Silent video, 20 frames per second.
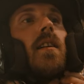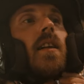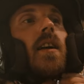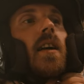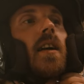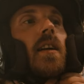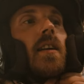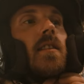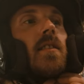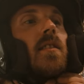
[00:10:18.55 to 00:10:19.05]

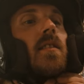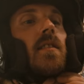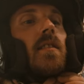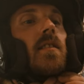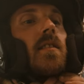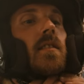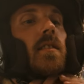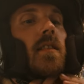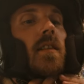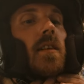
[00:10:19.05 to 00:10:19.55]
Like, it just
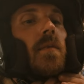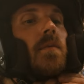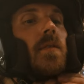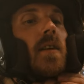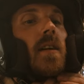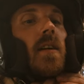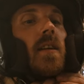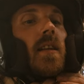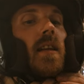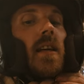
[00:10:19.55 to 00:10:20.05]

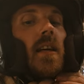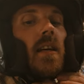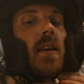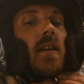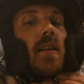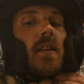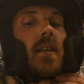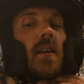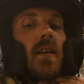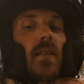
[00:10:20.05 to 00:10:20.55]
slips on like a
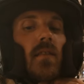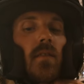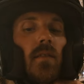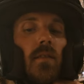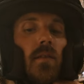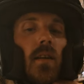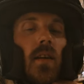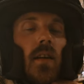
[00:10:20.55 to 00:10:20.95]
glove.